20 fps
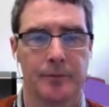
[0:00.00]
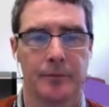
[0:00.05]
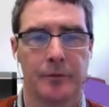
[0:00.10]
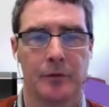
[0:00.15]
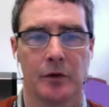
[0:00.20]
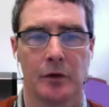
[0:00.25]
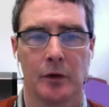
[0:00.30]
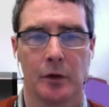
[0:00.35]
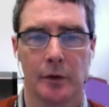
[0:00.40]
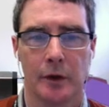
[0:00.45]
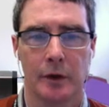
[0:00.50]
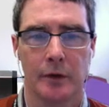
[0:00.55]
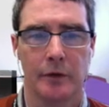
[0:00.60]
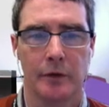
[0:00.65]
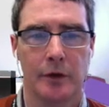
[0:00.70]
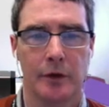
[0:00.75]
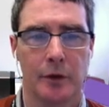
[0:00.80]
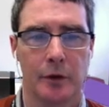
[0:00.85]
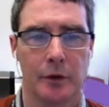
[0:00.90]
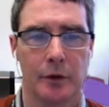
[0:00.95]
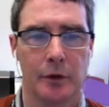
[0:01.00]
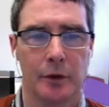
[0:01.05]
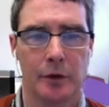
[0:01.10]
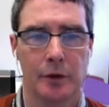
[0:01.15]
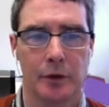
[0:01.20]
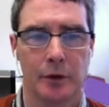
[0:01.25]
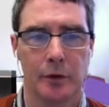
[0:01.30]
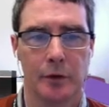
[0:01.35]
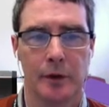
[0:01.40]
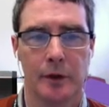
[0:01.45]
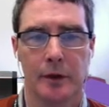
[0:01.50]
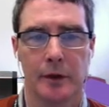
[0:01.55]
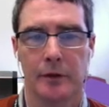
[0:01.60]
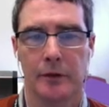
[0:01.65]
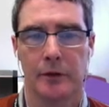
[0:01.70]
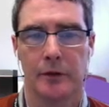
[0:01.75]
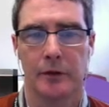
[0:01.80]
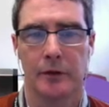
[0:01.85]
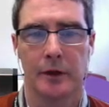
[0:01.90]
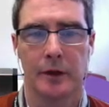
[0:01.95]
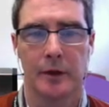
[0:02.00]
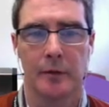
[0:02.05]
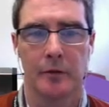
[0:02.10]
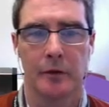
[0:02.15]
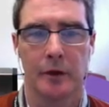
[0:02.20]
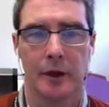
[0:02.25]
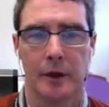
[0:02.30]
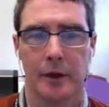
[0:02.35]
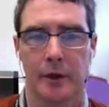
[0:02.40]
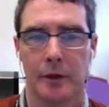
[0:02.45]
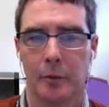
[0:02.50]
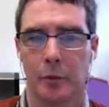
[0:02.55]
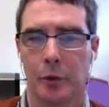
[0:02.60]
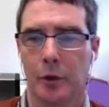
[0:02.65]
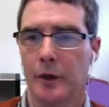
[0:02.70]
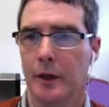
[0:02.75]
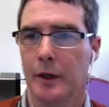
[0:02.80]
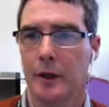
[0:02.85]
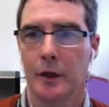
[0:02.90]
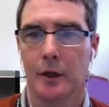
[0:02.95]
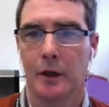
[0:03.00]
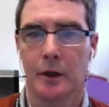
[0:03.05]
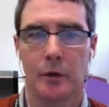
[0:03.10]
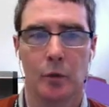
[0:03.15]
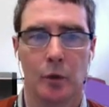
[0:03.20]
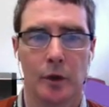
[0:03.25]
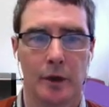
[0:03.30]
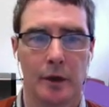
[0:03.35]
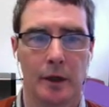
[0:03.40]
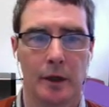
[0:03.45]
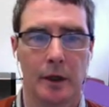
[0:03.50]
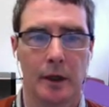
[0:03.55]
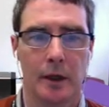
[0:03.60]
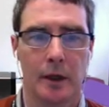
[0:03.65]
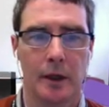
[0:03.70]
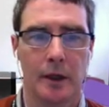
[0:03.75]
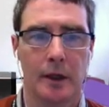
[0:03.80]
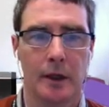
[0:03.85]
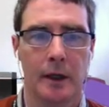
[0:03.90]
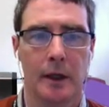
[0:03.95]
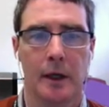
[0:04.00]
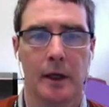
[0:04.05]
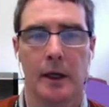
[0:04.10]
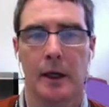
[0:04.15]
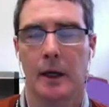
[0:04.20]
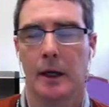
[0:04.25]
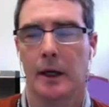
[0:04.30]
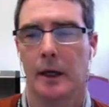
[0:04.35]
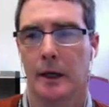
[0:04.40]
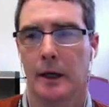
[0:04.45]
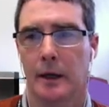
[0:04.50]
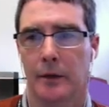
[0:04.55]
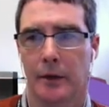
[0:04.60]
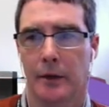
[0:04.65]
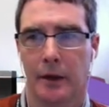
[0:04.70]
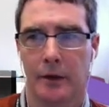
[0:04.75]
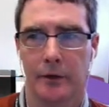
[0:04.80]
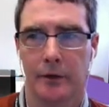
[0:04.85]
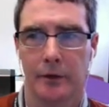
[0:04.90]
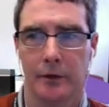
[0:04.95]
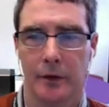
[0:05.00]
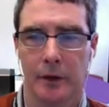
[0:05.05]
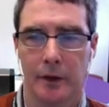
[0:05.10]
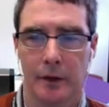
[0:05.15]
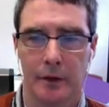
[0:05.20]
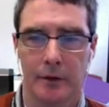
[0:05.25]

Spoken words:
So even though you can do it and it seems like you're putting it all in one line, that's not